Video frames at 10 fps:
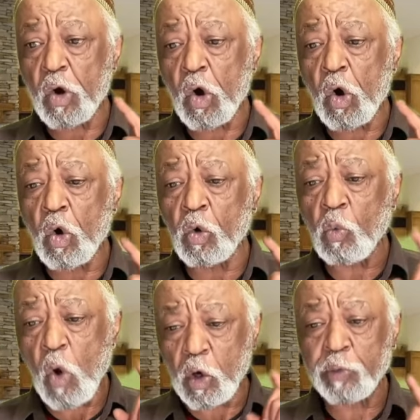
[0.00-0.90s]
whole
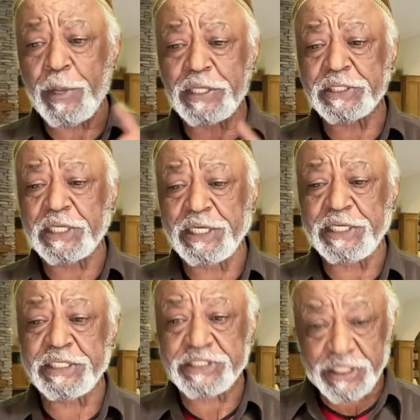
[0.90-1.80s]
world basically
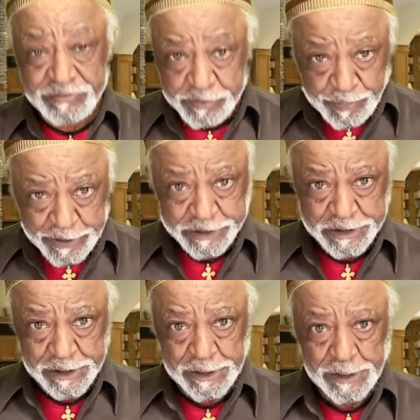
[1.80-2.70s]
deserves peace.